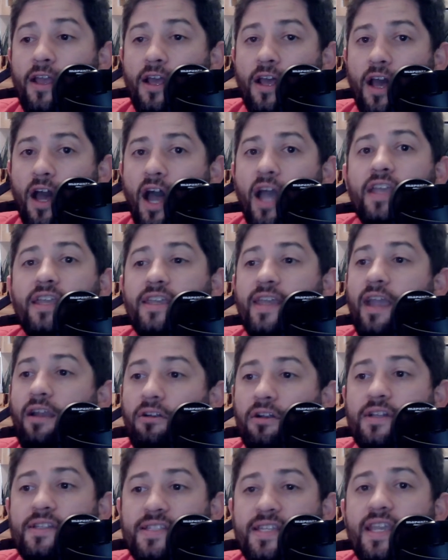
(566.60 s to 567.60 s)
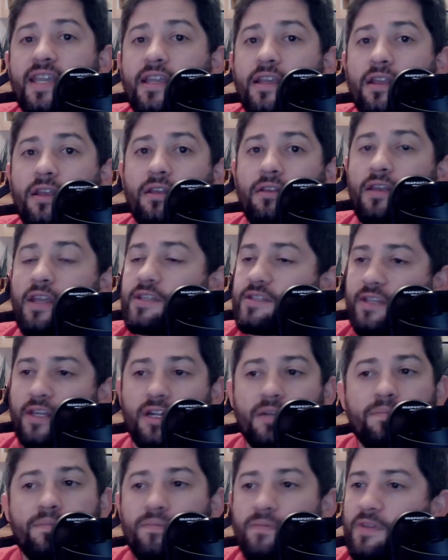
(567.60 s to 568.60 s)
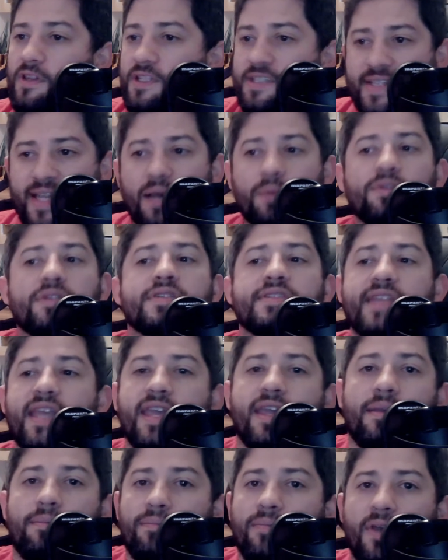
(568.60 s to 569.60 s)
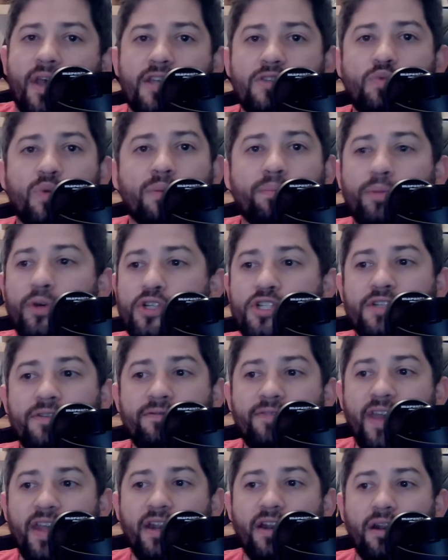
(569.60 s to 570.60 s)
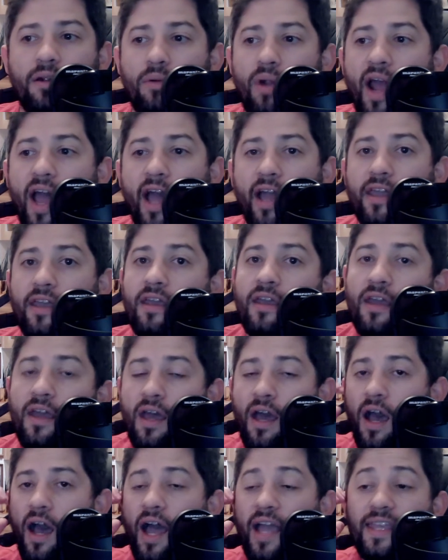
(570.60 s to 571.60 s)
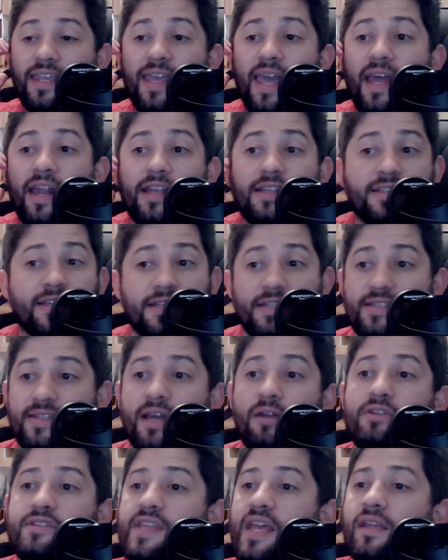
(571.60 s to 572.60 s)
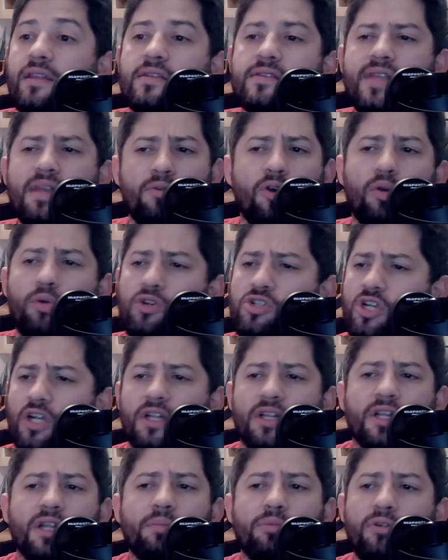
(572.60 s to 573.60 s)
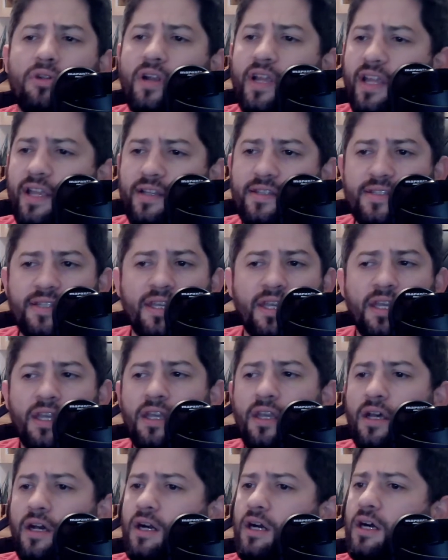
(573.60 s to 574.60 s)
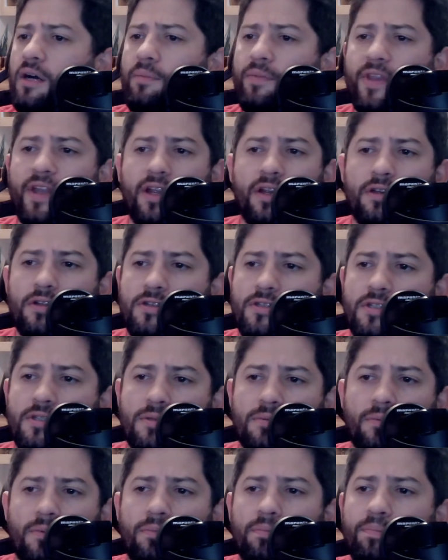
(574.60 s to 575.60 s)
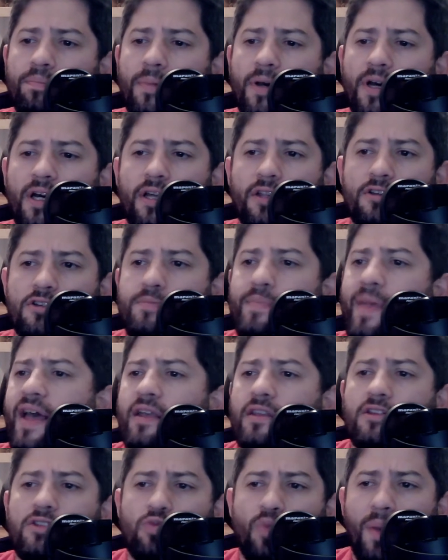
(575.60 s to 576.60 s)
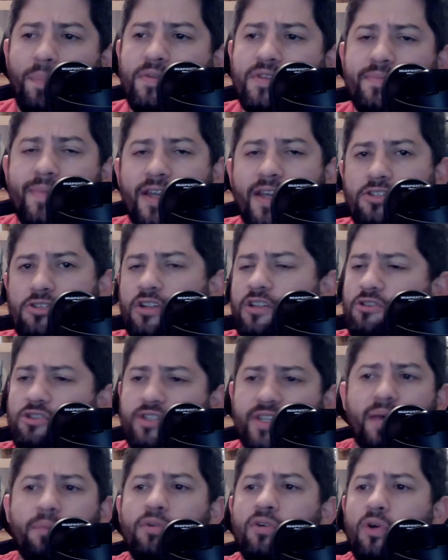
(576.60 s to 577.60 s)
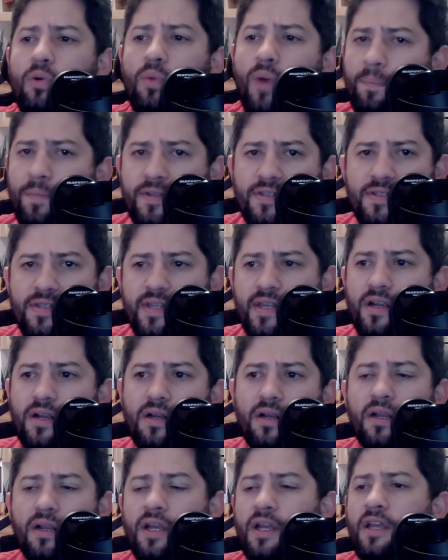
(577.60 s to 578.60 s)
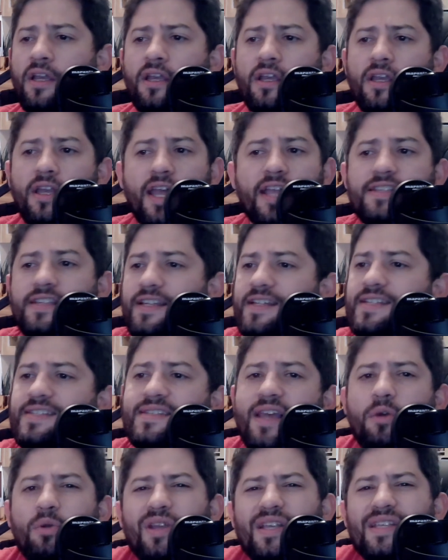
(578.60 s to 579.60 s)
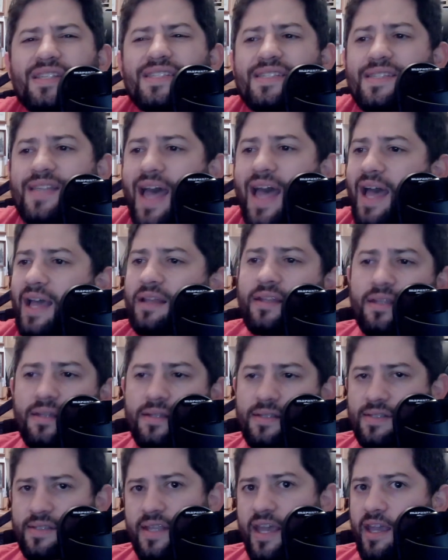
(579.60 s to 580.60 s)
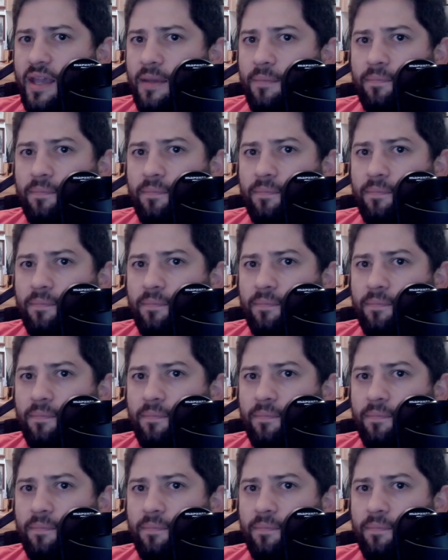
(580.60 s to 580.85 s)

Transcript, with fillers: I guarantee it's going to sound the same as when Bush invaded Iraq. I get it. It's going to sound exactly the same. Oh, we're trying to liberate. Um, there's... Uh, there's ma there's weapons of mass destruction. There's chemical weapons there. It's going to sound exactly the same.